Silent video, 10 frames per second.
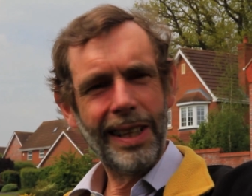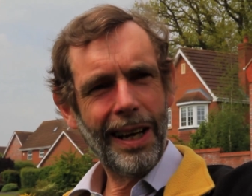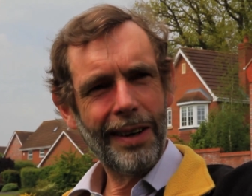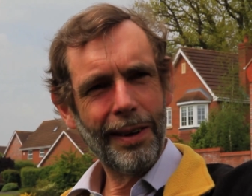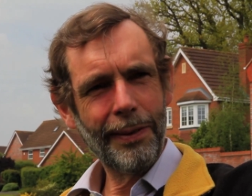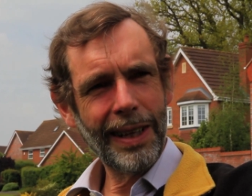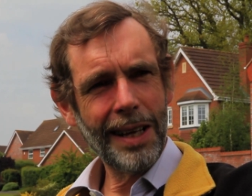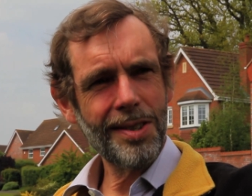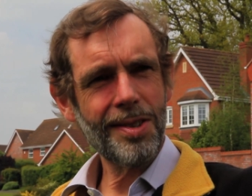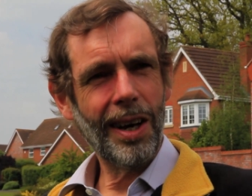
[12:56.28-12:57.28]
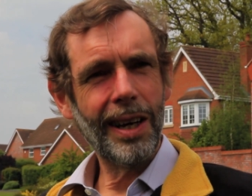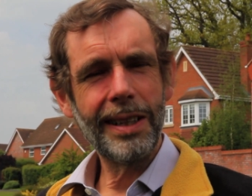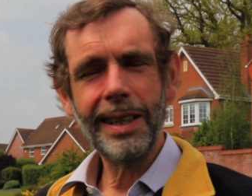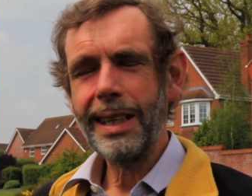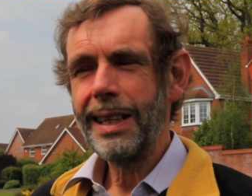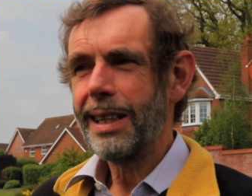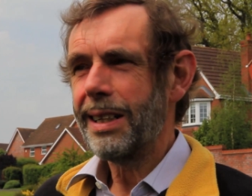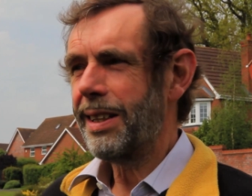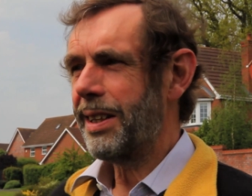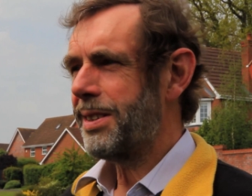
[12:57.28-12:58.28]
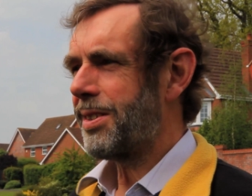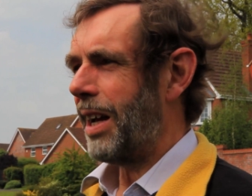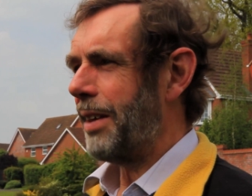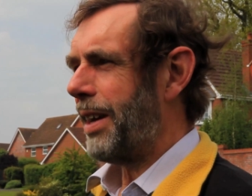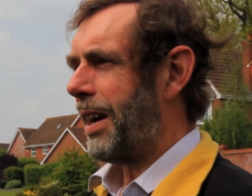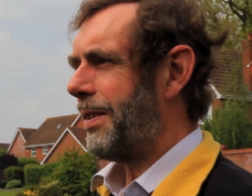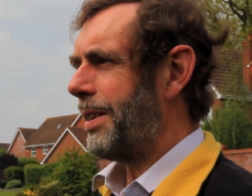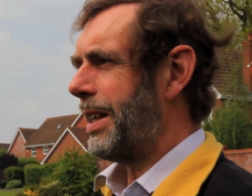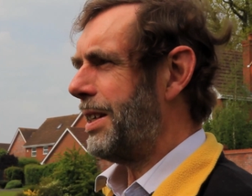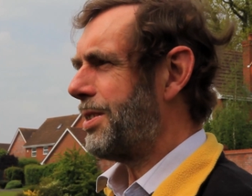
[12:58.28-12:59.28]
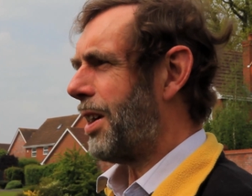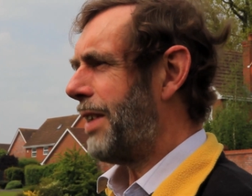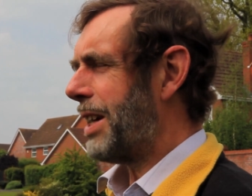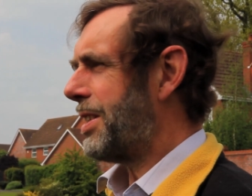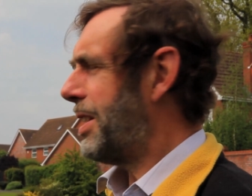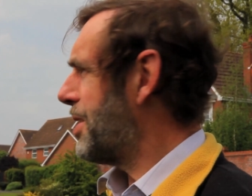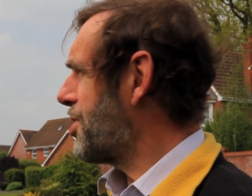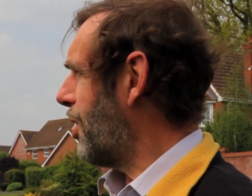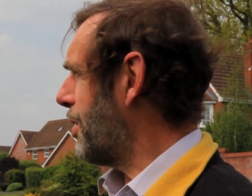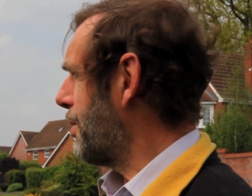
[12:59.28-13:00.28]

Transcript: the air over that side, that they're in direct earshot